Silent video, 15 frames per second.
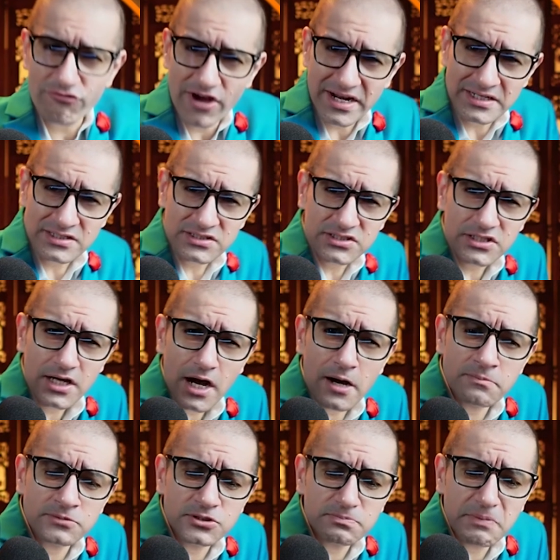events,
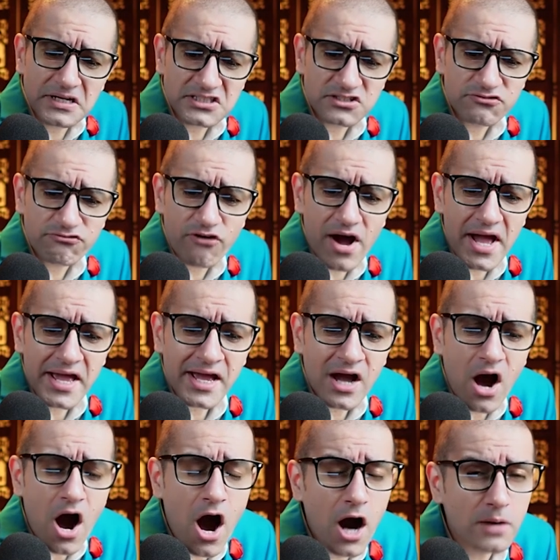I'm
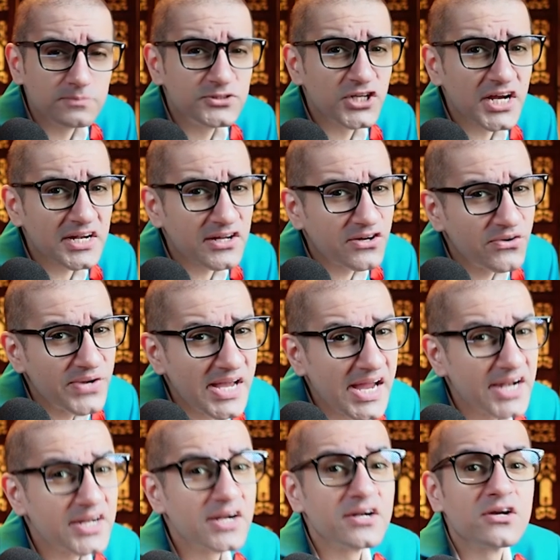specifying object
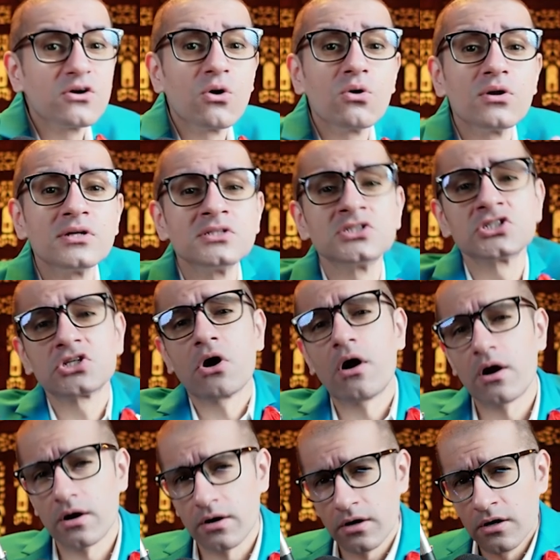created colon
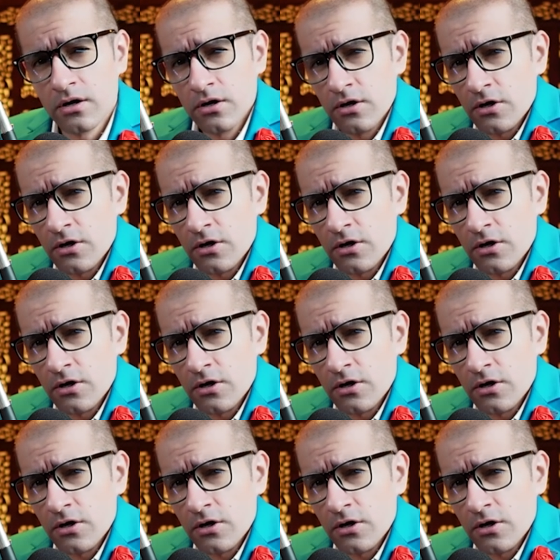star,